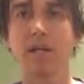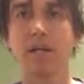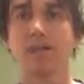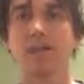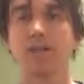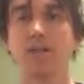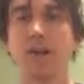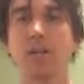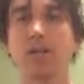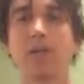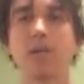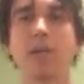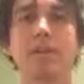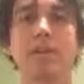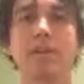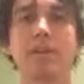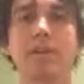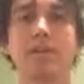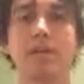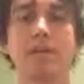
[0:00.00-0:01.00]
So by doing
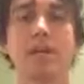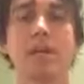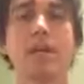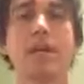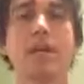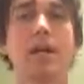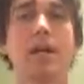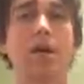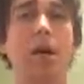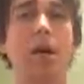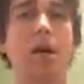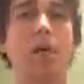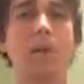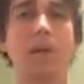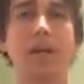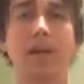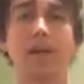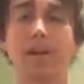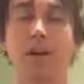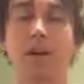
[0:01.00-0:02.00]
this,
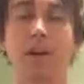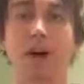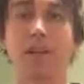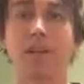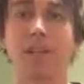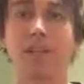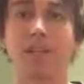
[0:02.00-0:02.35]
we can figure out